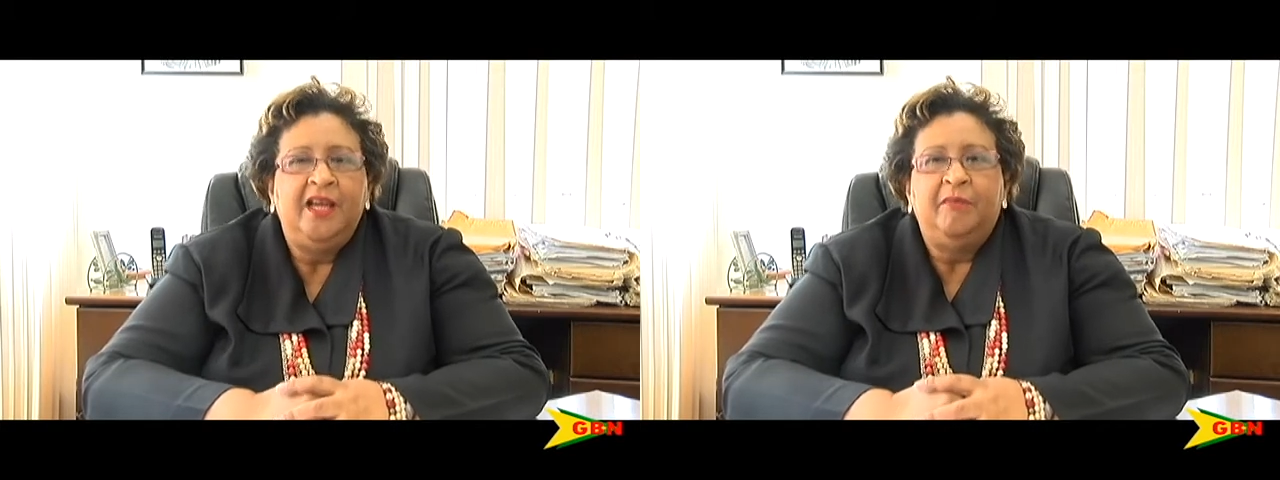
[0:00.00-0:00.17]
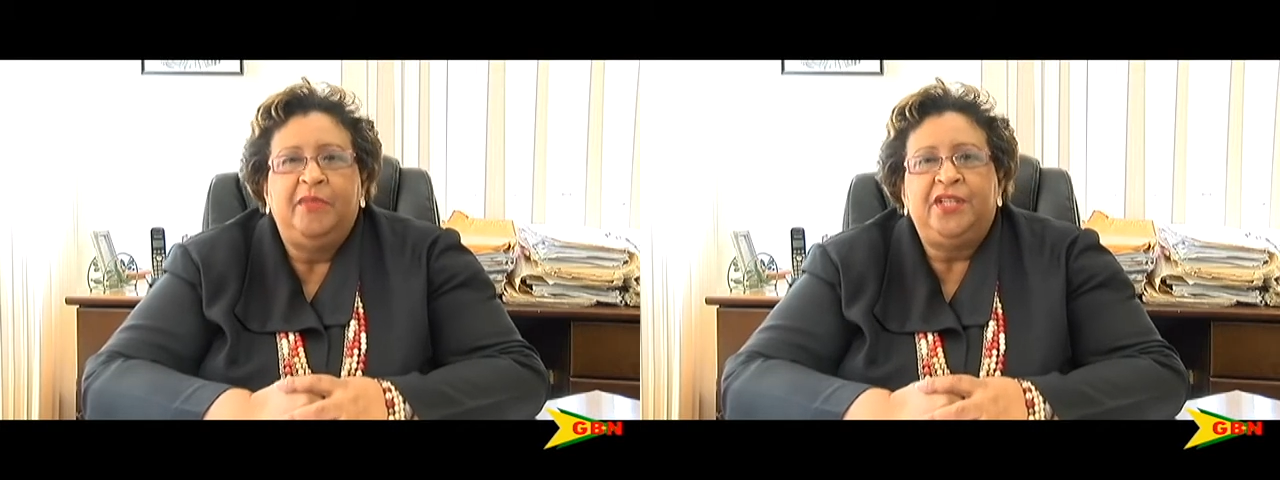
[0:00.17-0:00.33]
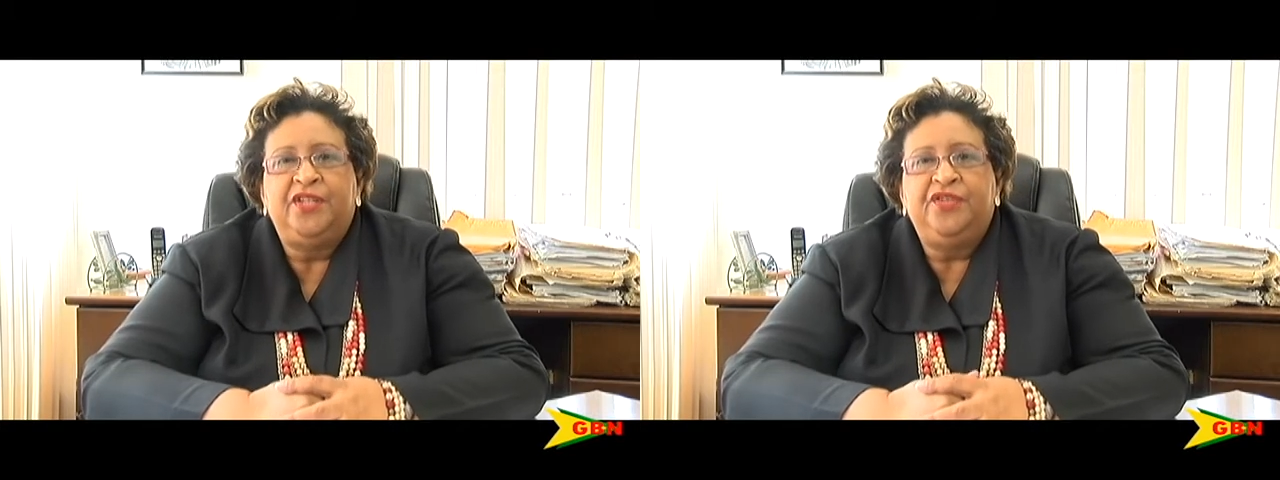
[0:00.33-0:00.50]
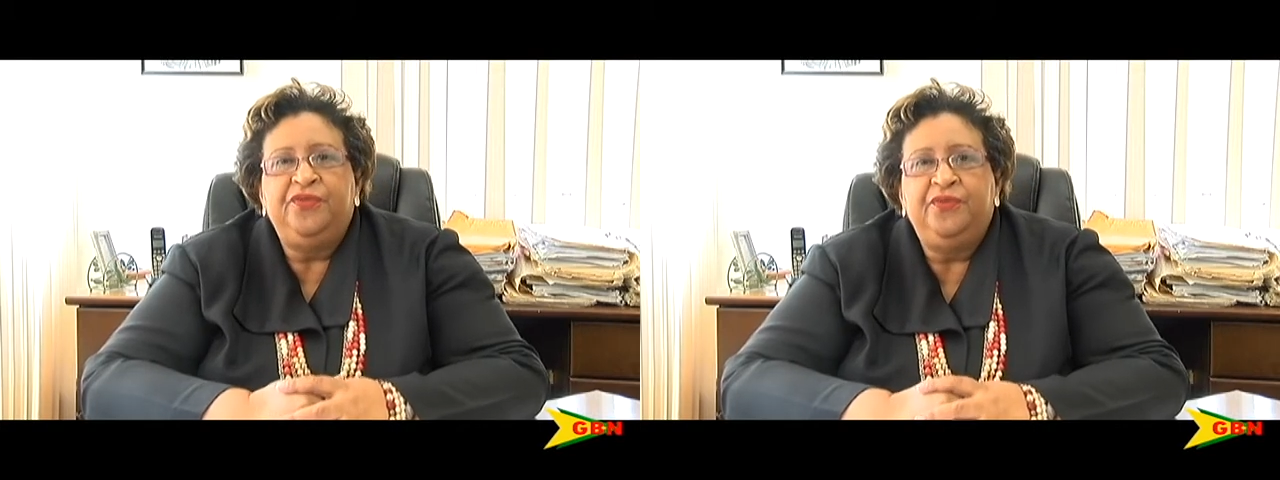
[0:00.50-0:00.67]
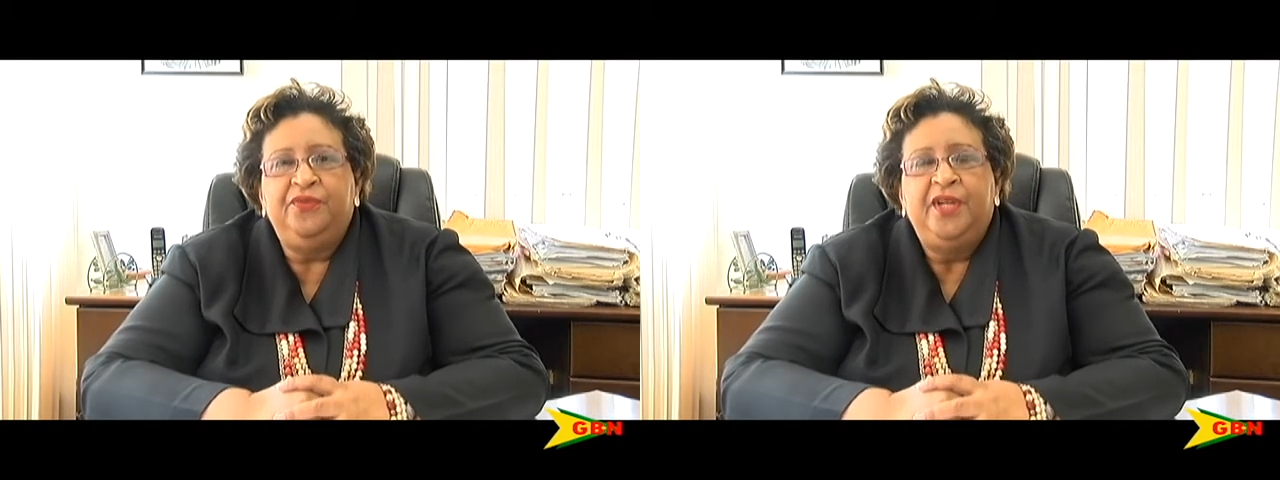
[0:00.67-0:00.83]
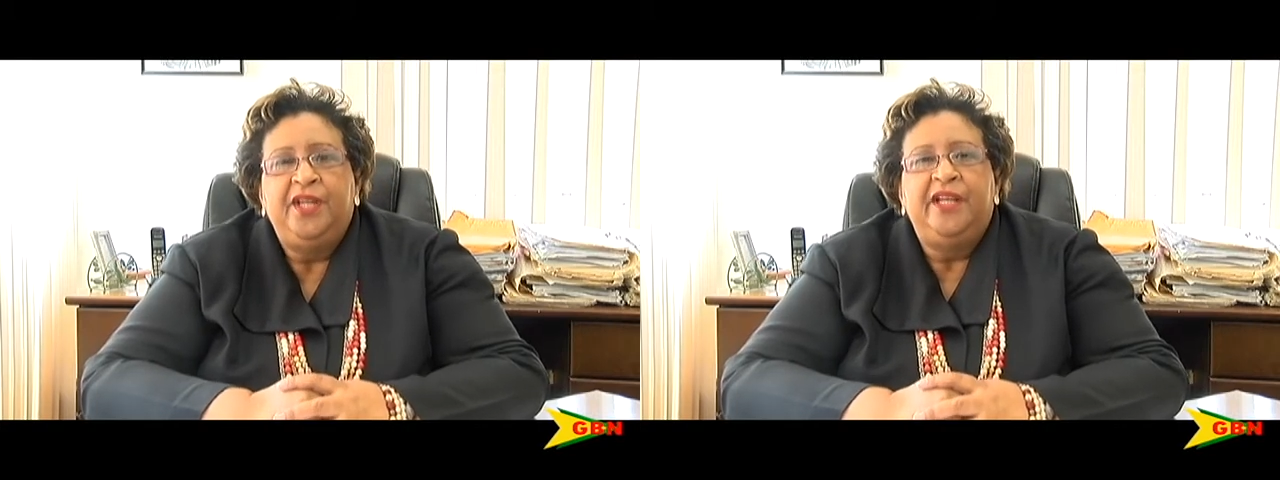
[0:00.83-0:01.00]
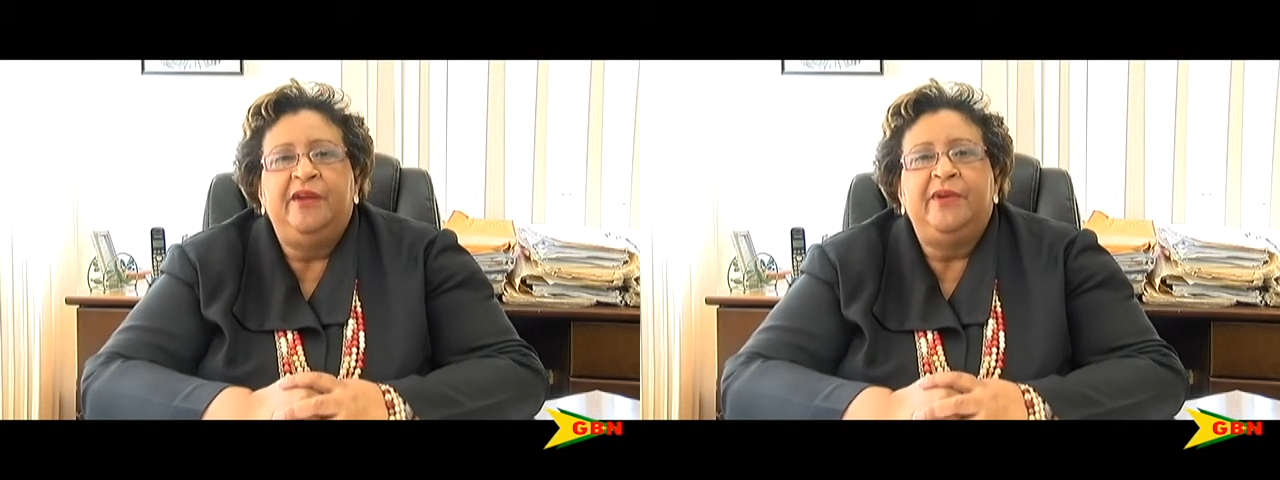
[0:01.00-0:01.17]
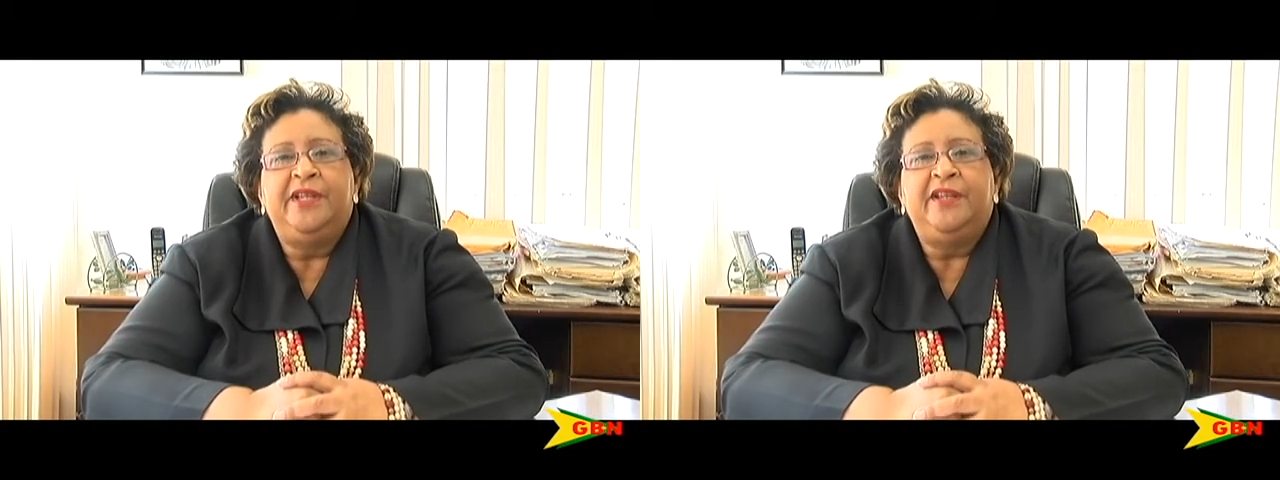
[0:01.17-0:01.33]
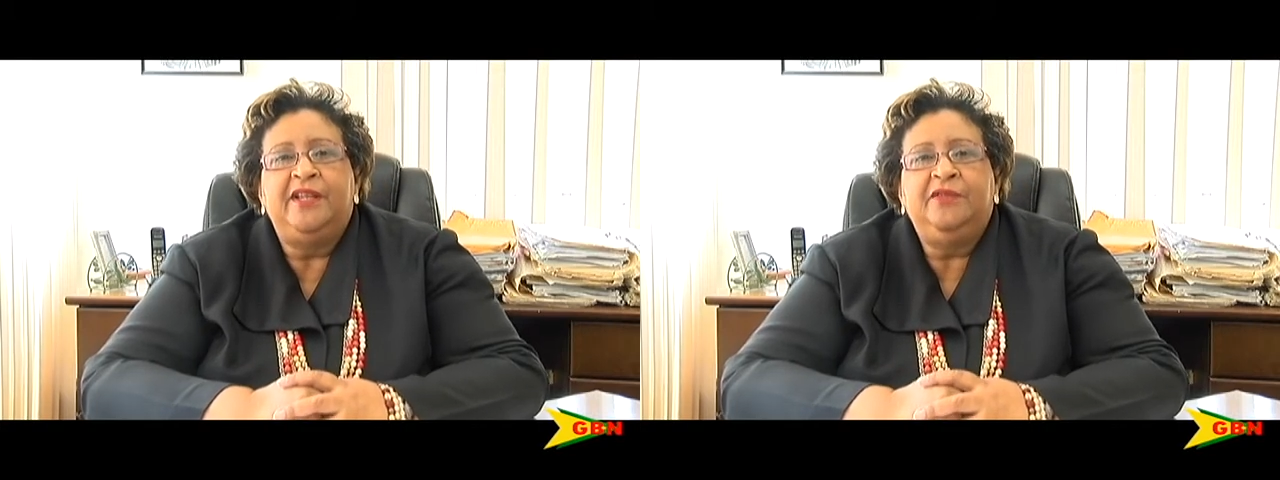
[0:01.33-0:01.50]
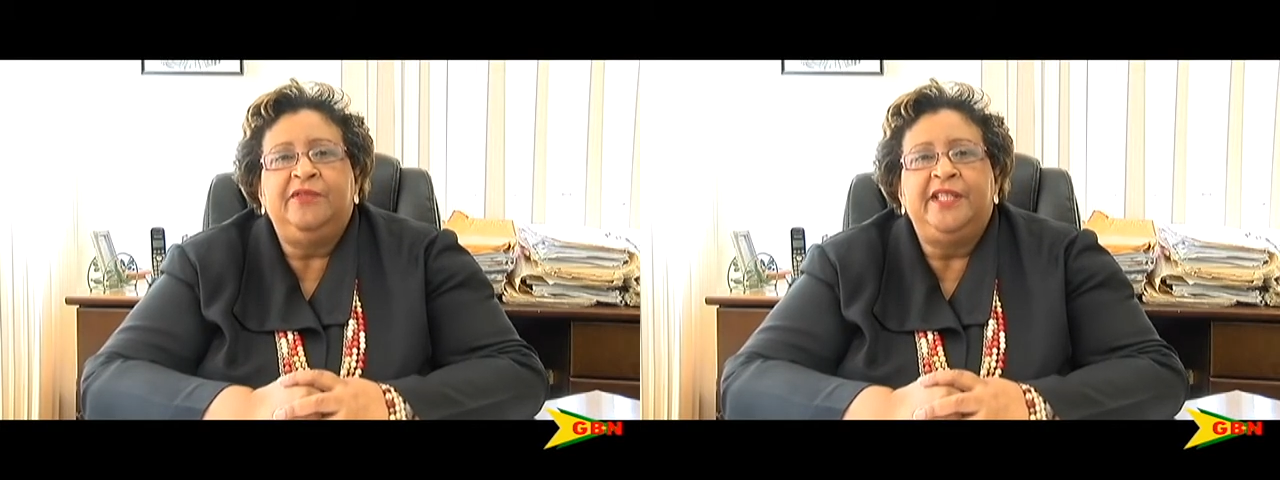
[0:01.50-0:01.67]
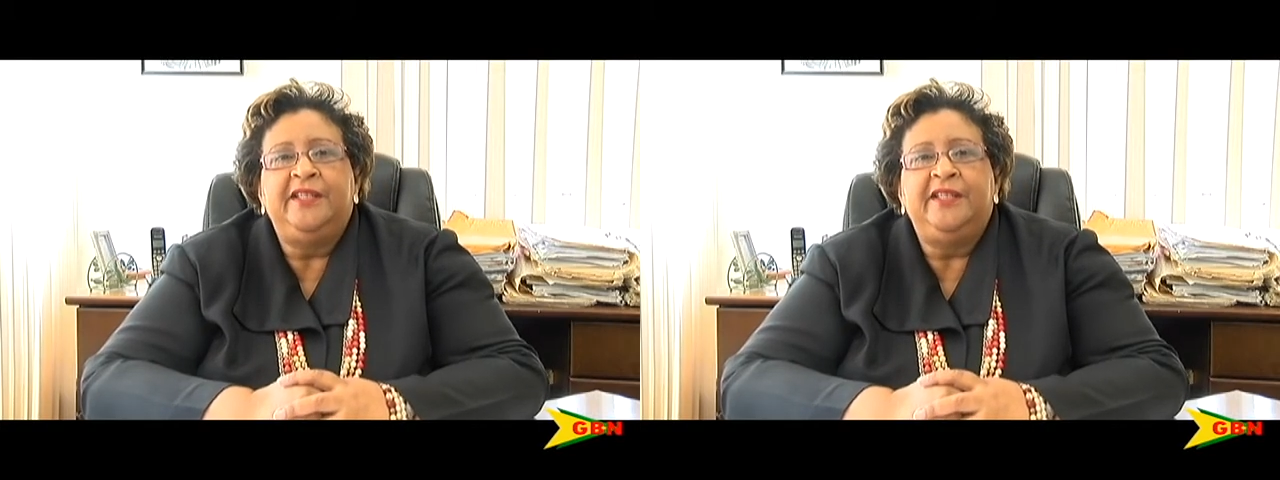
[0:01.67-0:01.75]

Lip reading: but two, they were not going